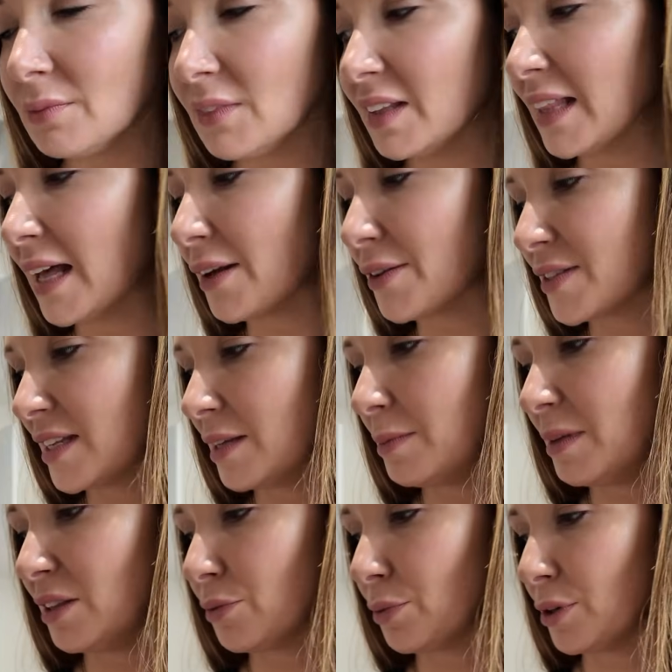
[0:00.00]
That'll see
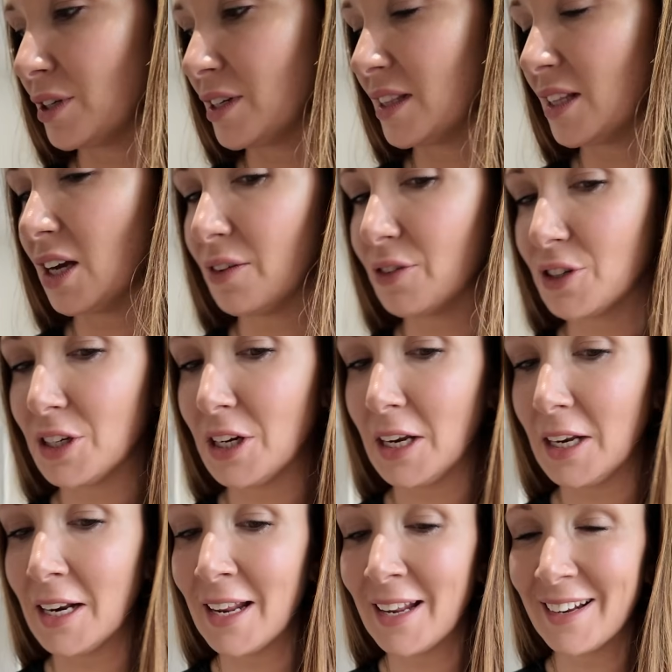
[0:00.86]
me through to the
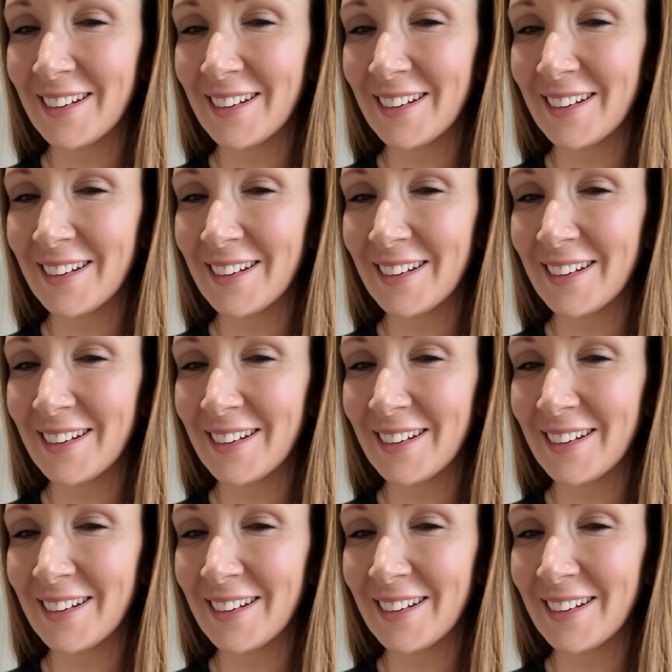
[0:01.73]
afternoon.